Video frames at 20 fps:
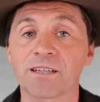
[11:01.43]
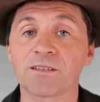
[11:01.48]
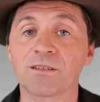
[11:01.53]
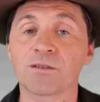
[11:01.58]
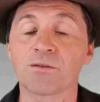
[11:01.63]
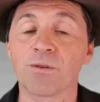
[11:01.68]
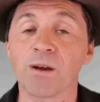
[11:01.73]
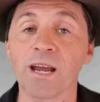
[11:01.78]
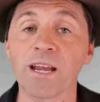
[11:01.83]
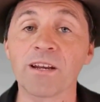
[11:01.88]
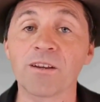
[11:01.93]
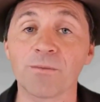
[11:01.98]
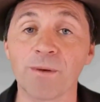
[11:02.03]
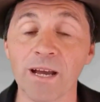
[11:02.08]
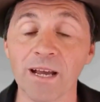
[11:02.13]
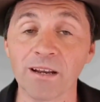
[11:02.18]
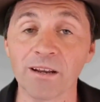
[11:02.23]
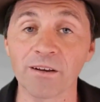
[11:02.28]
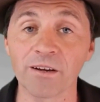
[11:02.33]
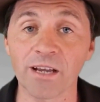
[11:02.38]
the train to our
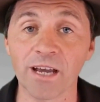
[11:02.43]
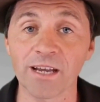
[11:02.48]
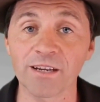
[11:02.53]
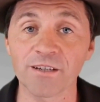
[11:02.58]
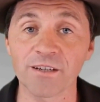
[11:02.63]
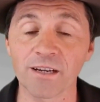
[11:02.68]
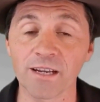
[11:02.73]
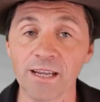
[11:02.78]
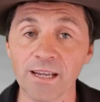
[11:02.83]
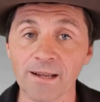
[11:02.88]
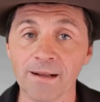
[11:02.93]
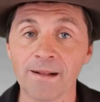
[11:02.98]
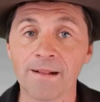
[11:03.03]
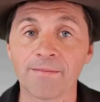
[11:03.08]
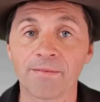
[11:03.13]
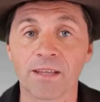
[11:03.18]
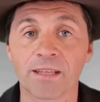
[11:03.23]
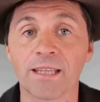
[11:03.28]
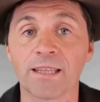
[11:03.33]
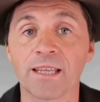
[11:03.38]
location here,
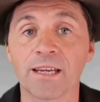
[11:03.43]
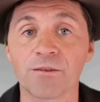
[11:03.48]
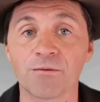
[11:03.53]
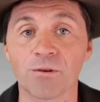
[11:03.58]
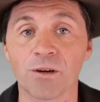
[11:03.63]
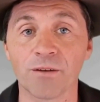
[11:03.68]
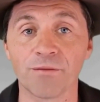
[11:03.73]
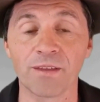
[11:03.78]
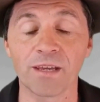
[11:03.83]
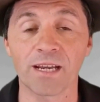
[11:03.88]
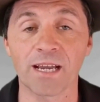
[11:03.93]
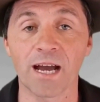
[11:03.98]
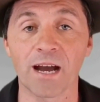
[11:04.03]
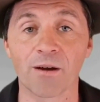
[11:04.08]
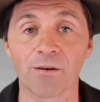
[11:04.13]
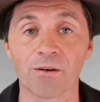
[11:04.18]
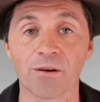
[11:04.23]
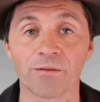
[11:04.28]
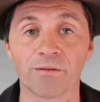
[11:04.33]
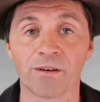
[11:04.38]
and then they drive their
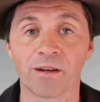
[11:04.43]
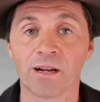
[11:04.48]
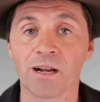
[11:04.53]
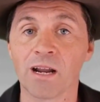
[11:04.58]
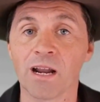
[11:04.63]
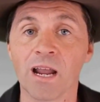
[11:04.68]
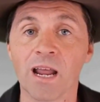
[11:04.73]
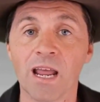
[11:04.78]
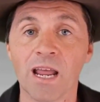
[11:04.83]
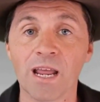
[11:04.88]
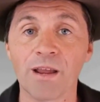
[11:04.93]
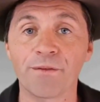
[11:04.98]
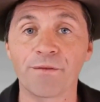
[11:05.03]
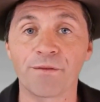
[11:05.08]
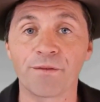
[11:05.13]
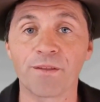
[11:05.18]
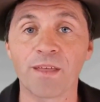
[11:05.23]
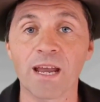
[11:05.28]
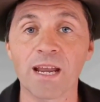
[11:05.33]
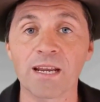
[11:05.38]
car off.
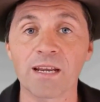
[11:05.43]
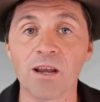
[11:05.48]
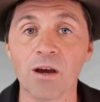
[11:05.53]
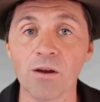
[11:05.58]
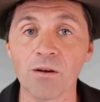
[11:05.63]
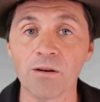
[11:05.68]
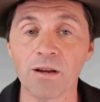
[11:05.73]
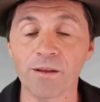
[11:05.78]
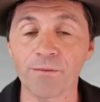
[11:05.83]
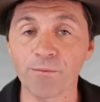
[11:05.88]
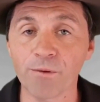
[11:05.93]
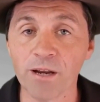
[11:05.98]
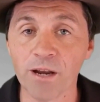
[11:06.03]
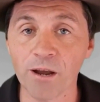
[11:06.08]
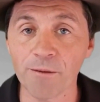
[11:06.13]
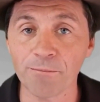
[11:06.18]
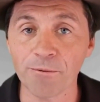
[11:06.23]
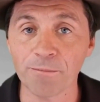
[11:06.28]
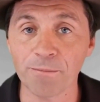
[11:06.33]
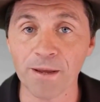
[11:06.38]
If we
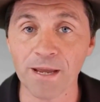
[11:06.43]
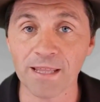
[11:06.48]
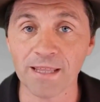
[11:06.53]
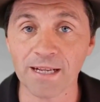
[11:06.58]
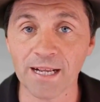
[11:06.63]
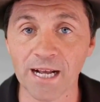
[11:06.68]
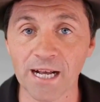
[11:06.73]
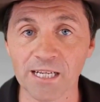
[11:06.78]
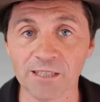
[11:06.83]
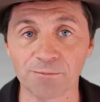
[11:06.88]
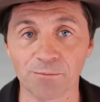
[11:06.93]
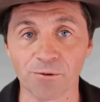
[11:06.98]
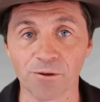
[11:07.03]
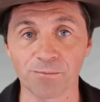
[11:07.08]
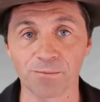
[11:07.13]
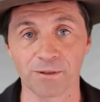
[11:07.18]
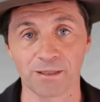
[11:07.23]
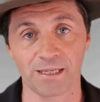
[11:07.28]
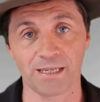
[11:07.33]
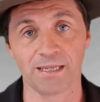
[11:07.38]
don't prepare the cars
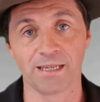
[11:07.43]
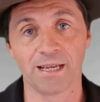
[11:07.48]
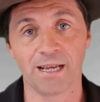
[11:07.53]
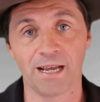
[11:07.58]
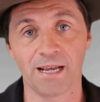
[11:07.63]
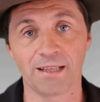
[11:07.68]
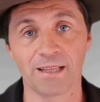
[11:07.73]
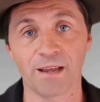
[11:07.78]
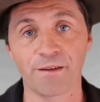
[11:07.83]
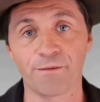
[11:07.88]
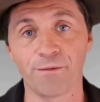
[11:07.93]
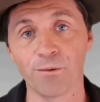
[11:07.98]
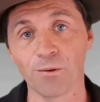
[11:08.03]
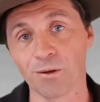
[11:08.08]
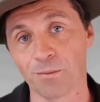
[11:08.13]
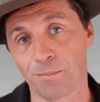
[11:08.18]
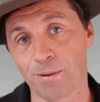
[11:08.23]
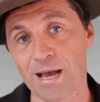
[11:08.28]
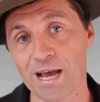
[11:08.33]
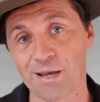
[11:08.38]
properly and they fall
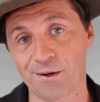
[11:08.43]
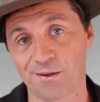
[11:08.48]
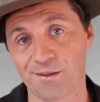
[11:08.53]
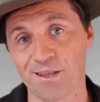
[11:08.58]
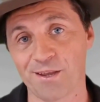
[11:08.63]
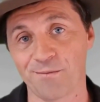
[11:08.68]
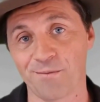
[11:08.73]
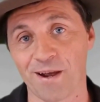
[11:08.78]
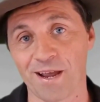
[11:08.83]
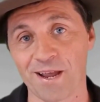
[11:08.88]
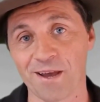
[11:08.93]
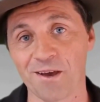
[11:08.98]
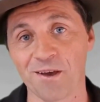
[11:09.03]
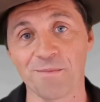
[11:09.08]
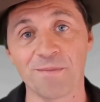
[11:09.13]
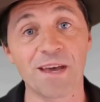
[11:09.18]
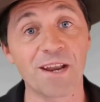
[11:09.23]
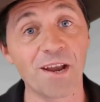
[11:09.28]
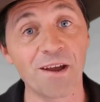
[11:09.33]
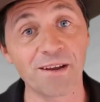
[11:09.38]
apart on their way home,
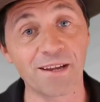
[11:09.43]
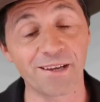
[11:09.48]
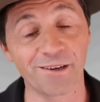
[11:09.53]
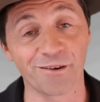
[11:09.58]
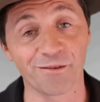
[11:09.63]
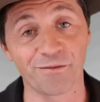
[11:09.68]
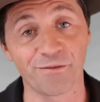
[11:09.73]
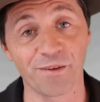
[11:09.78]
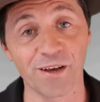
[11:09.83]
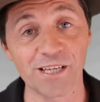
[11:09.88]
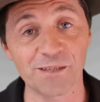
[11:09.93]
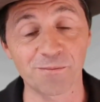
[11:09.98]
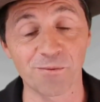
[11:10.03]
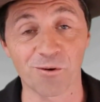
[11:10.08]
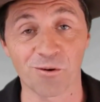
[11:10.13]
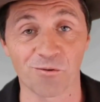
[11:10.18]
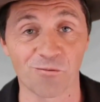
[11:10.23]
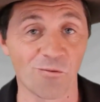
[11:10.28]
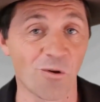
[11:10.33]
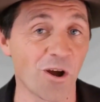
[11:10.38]
they don't get on
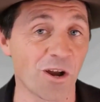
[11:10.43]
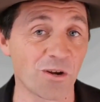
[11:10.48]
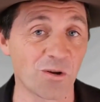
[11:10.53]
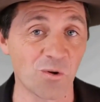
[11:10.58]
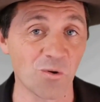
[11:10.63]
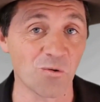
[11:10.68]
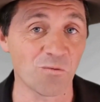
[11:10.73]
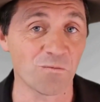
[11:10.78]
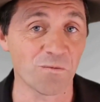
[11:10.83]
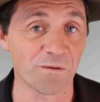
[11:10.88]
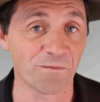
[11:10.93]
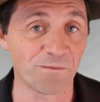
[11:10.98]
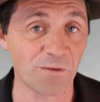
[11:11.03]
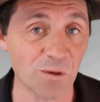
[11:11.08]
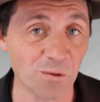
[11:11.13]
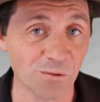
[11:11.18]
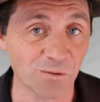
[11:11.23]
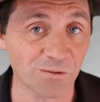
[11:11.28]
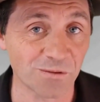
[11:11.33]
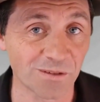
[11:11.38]
Facebook and write good
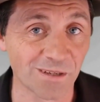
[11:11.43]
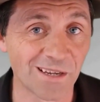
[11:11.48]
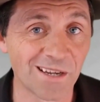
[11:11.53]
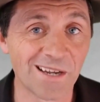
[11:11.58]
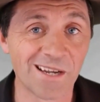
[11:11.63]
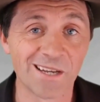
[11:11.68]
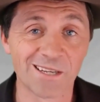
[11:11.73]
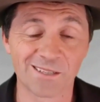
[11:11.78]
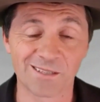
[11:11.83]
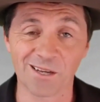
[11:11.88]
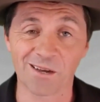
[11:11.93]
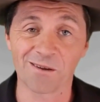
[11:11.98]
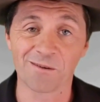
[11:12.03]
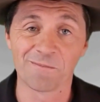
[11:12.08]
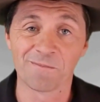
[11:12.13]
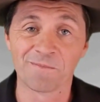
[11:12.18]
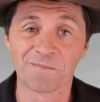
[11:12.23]
reviews. So